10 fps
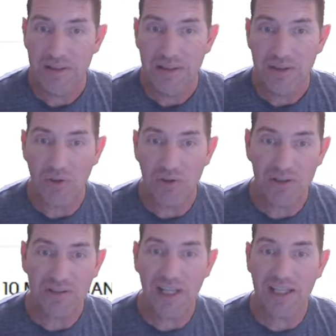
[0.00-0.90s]
So it
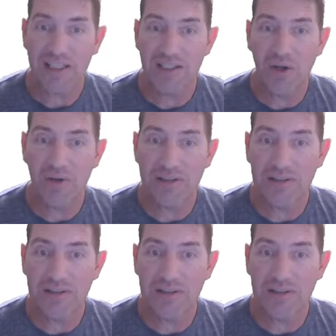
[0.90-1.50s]
looks like, you know,